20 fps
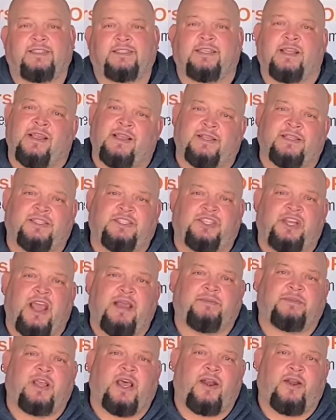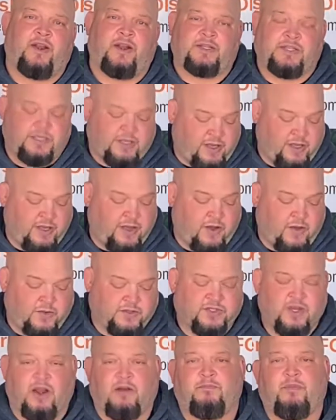it's James Hendricks,
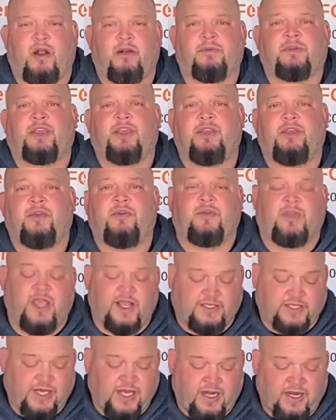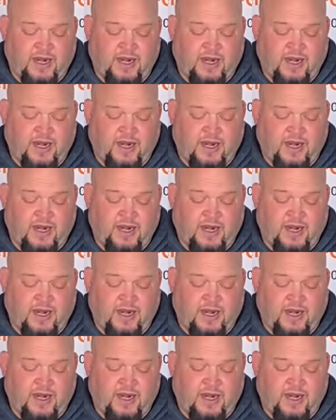Ozark Barbecue Kitchen.